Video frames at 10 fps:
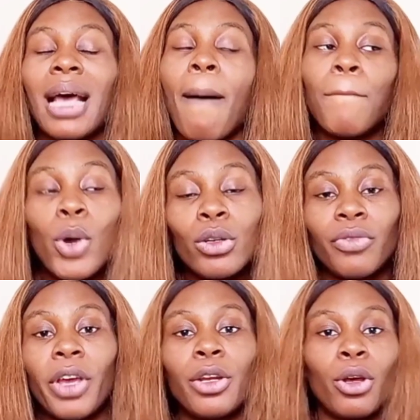and
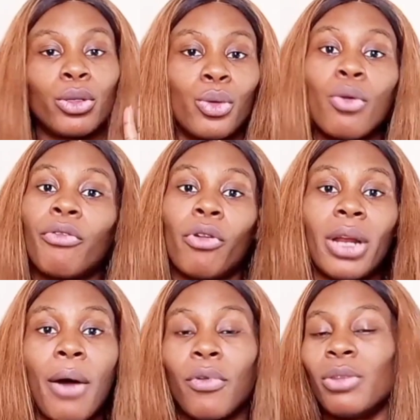most vendors go for
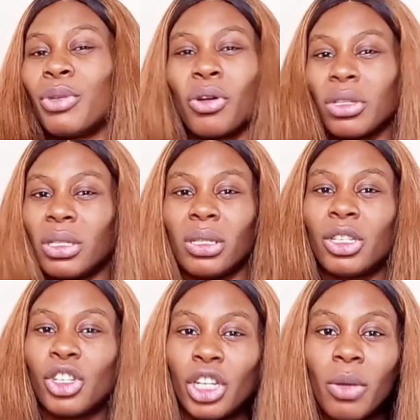that one because
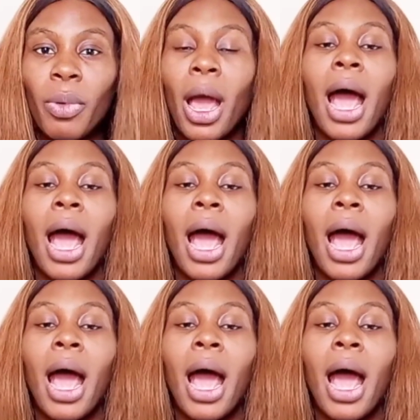it's cheap,